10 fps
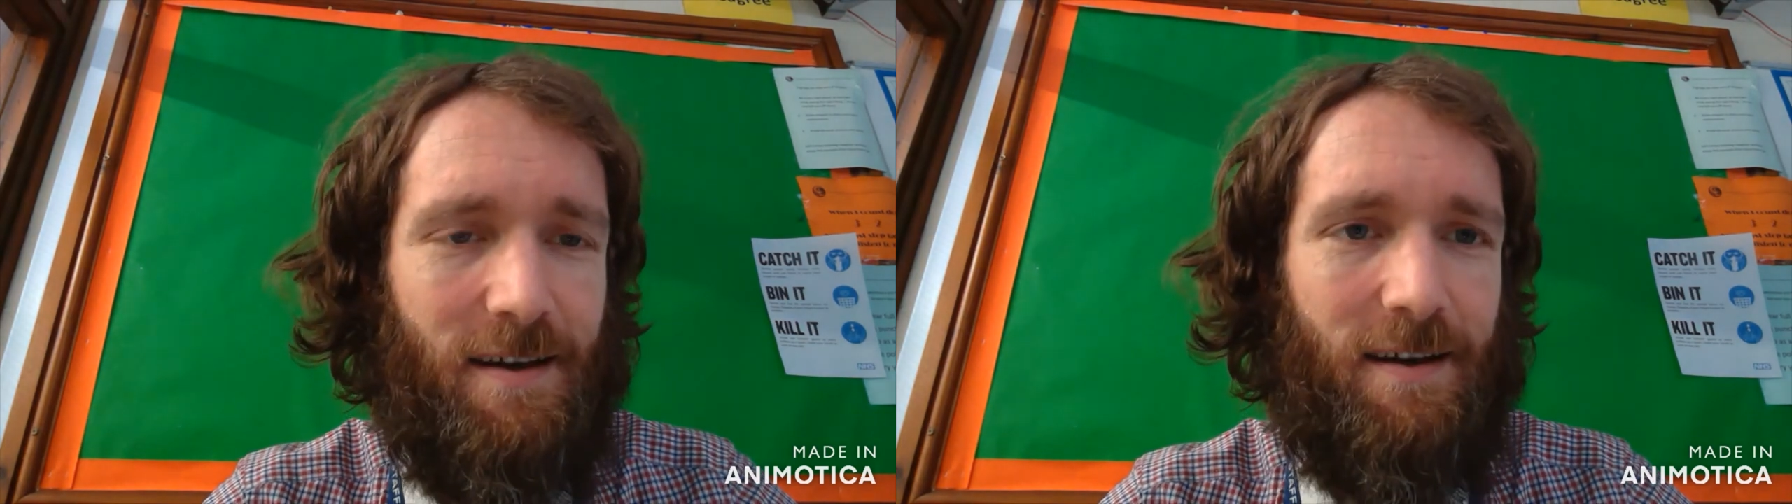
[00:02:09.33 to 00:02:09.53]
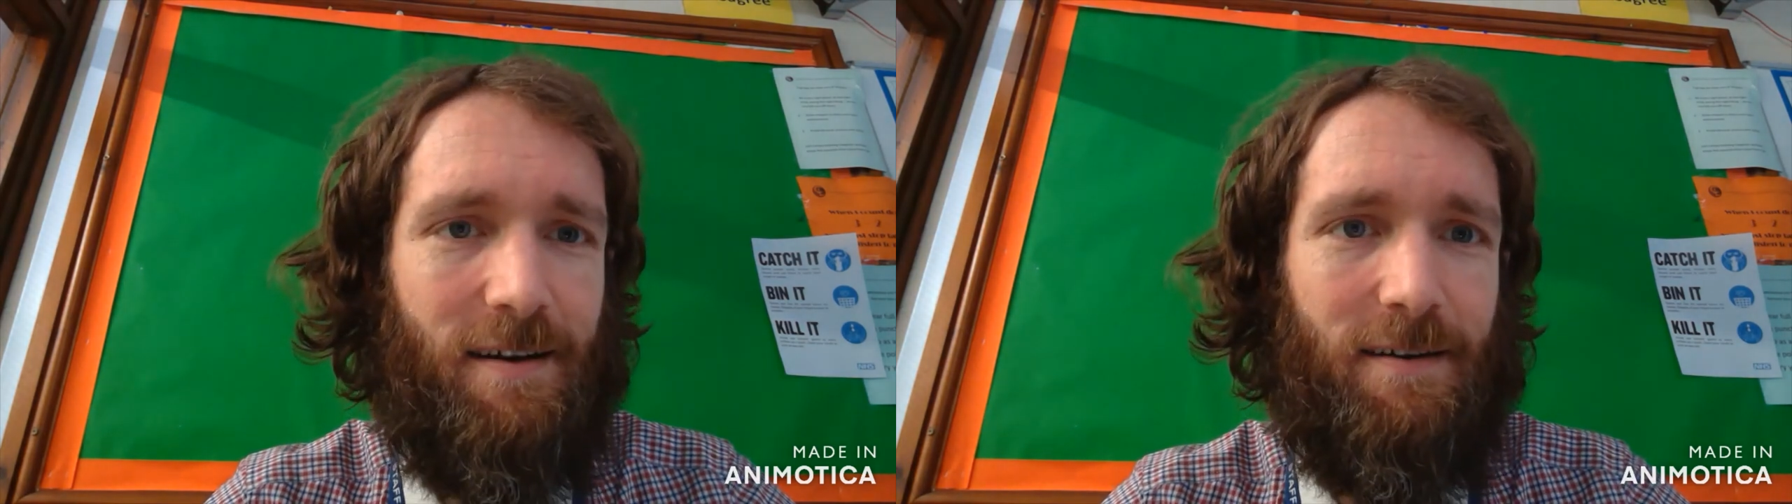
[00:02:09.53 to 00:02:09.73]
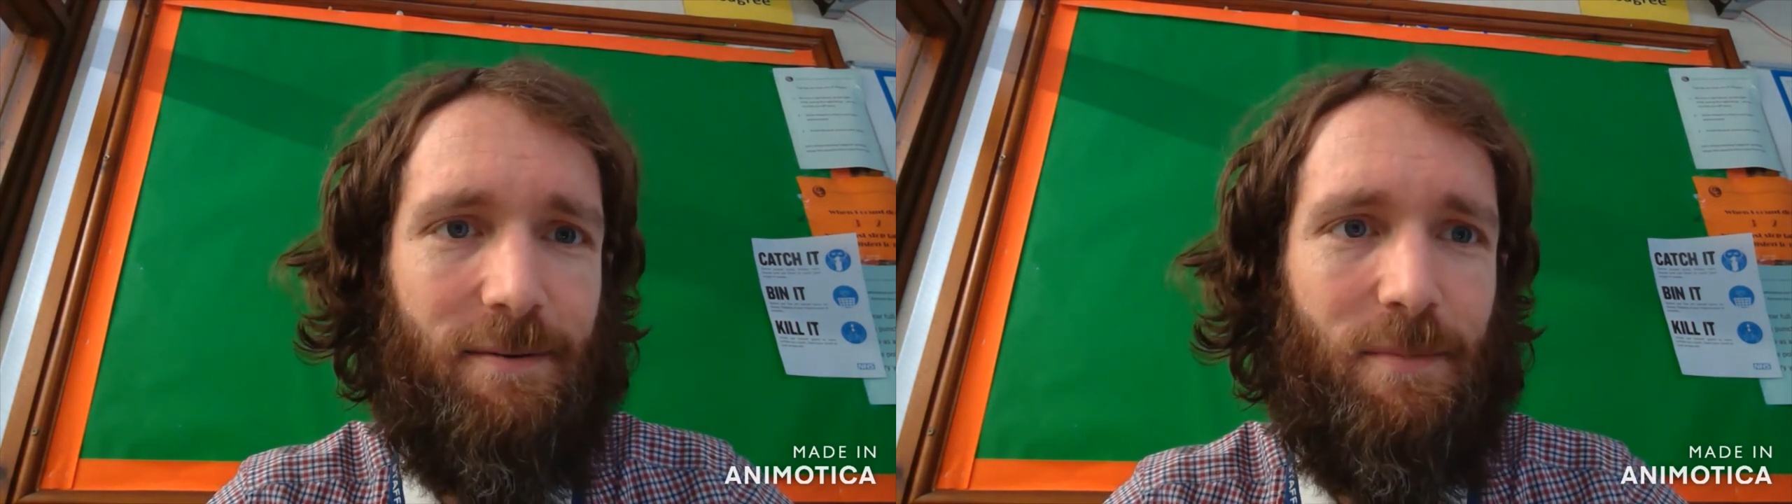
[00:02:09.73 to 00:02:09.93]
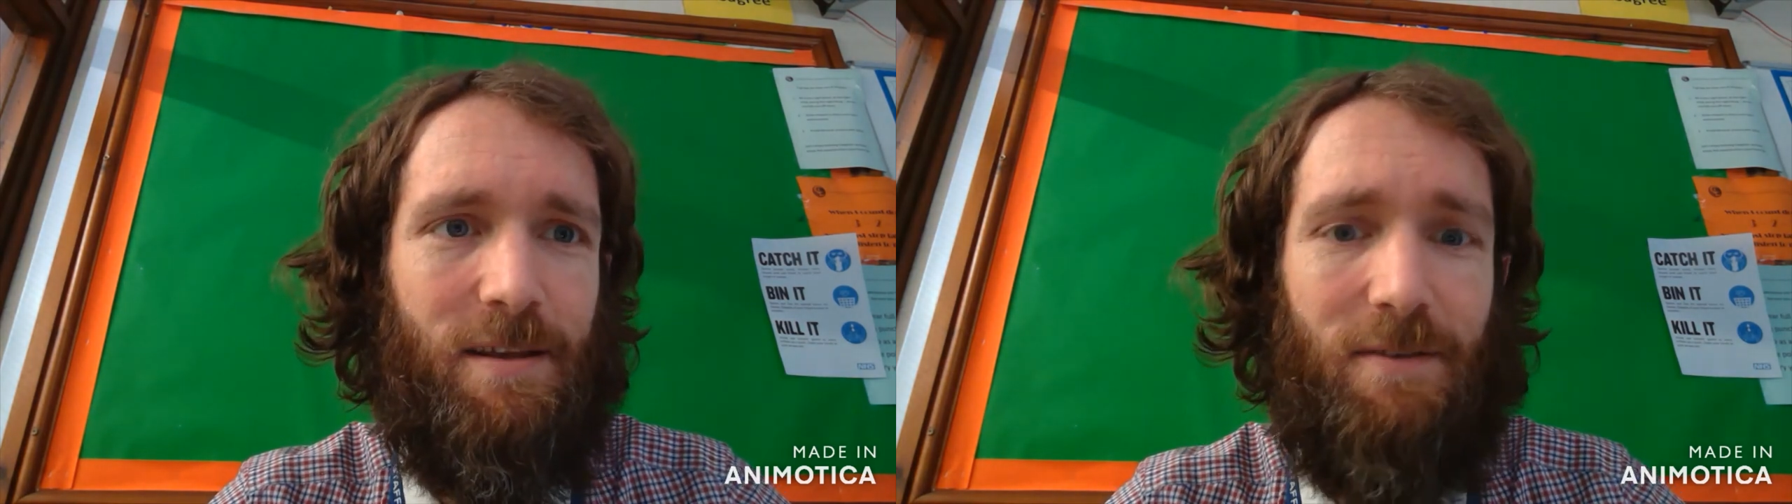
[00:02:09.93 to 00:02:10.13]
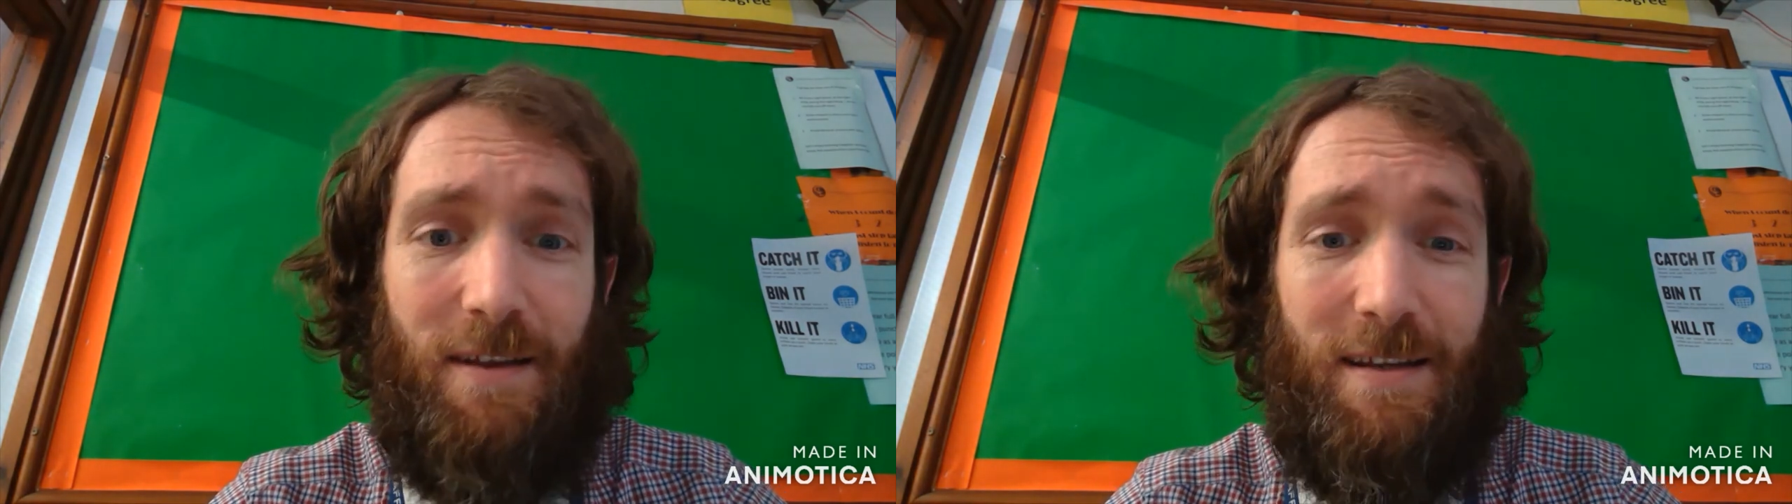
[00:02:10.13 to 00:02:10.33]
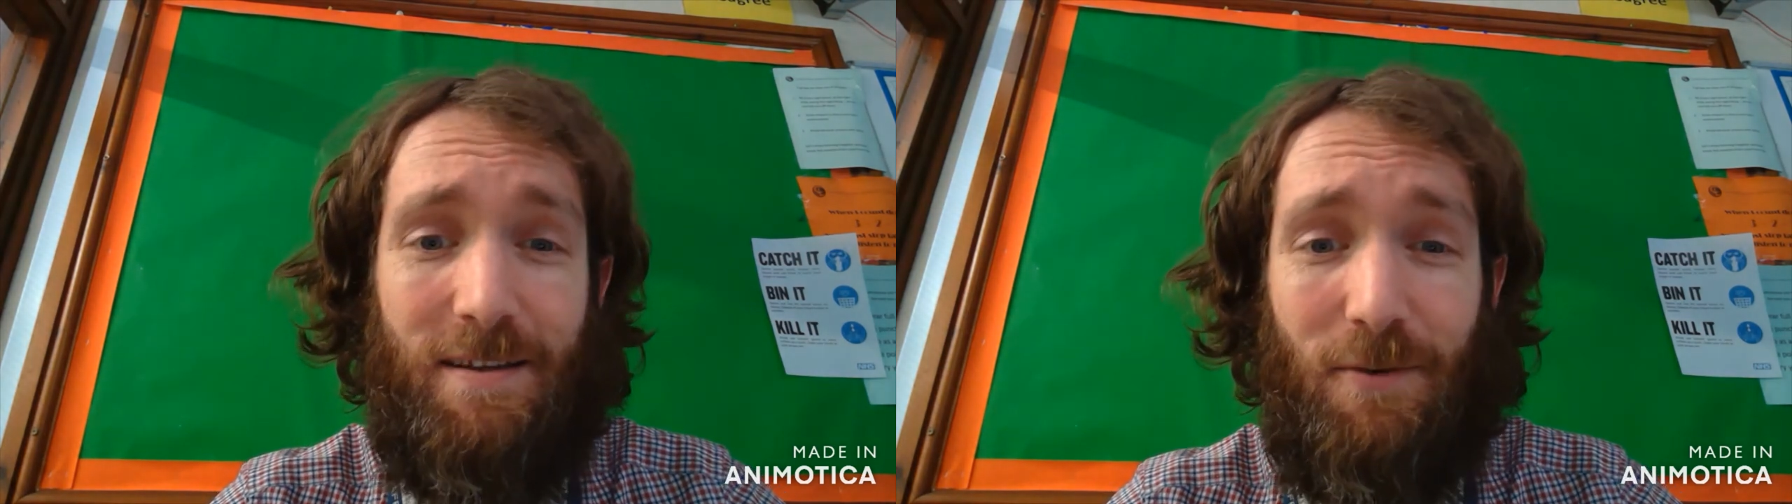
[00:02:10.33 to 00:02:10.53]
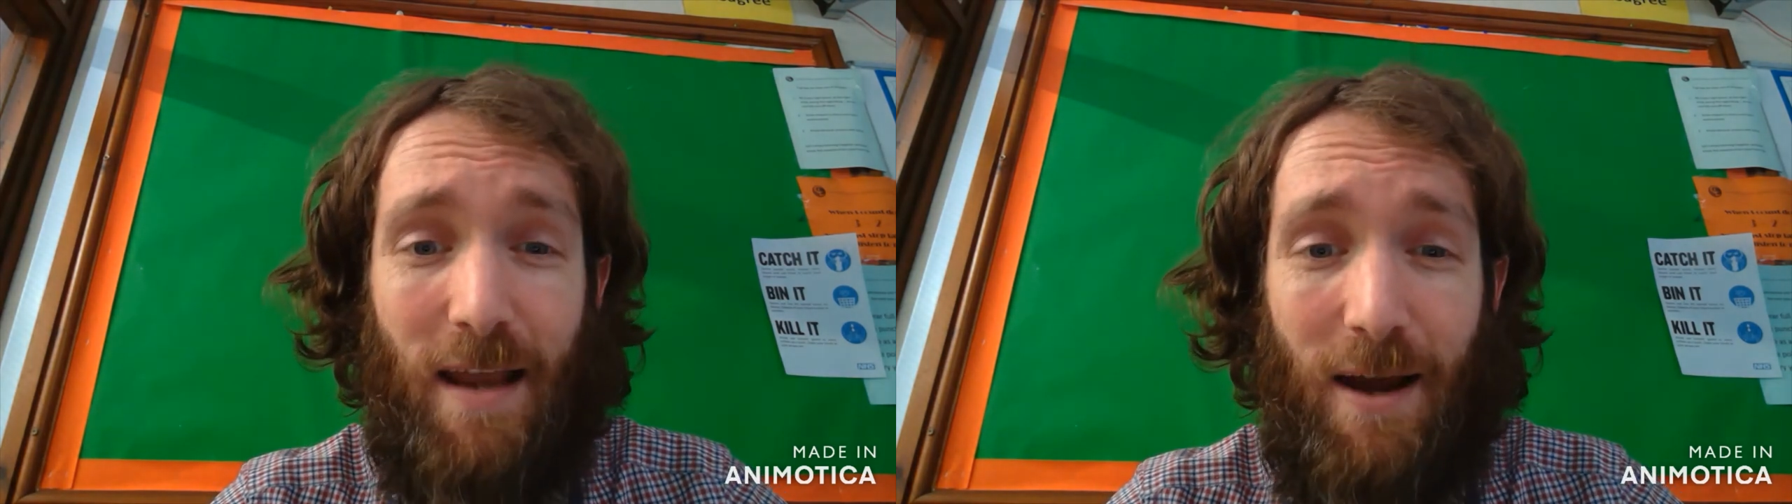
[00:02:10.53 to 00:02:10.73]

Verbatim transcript: Um, even like different